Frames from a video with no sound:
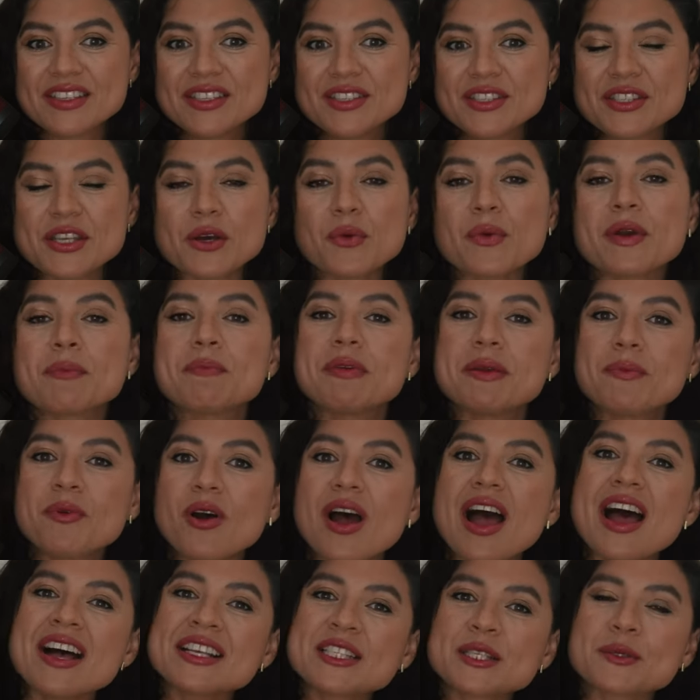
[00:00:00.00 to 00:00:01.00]
So when
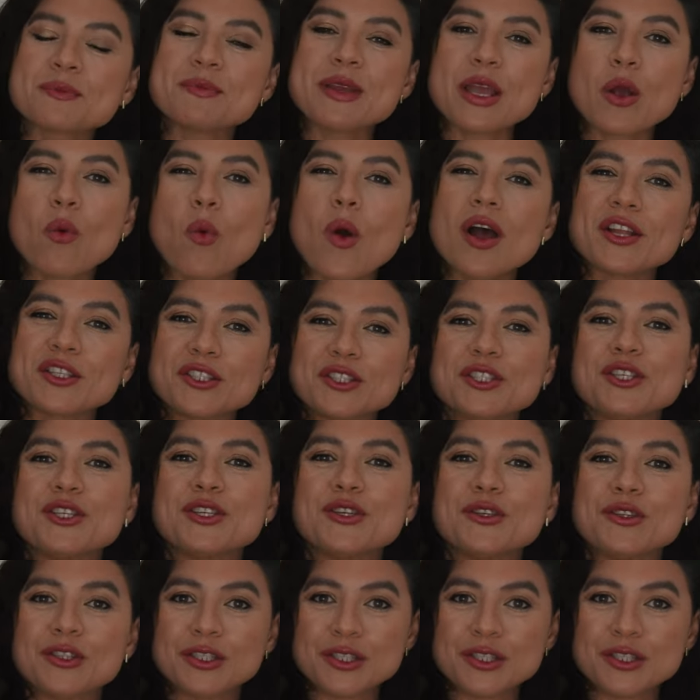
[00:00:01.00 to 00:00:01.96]
people ask me, what do you